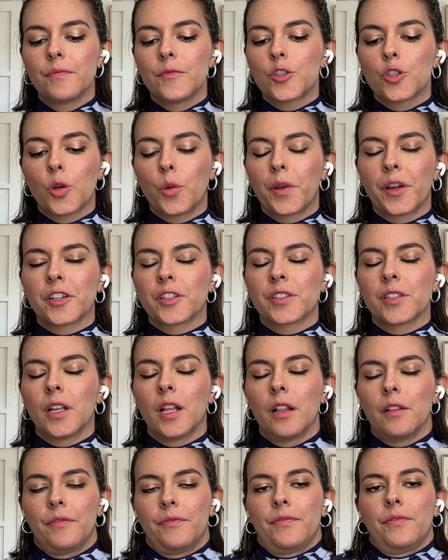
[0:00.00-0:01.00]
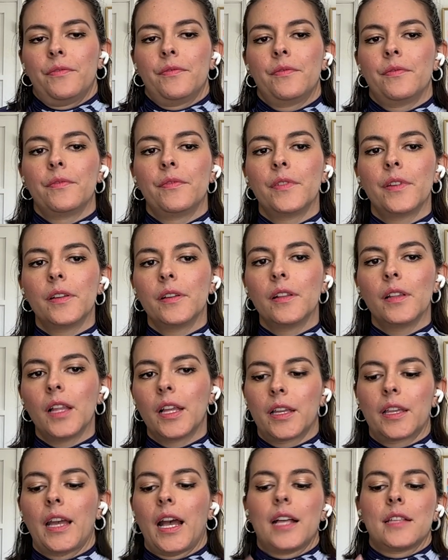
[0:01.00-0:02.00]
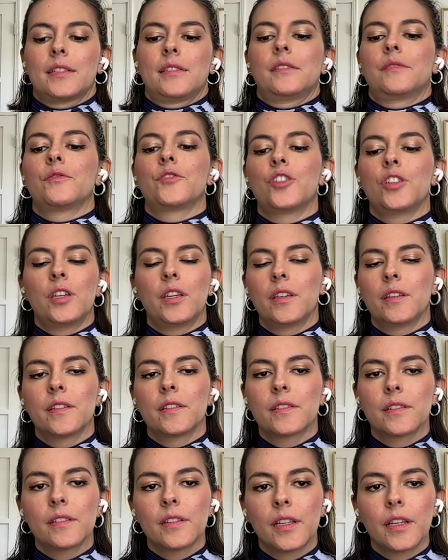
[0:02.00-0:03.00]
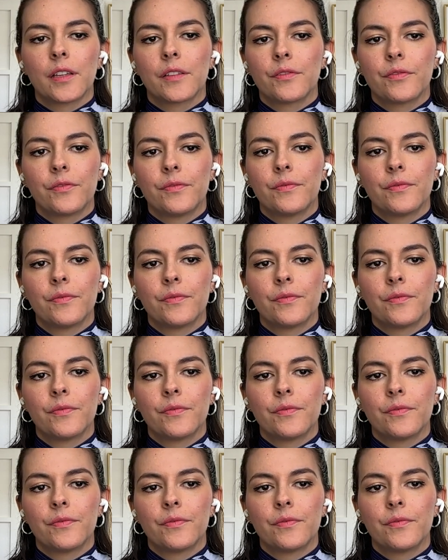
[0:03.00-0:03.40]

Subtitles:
showing herself like as she is, like,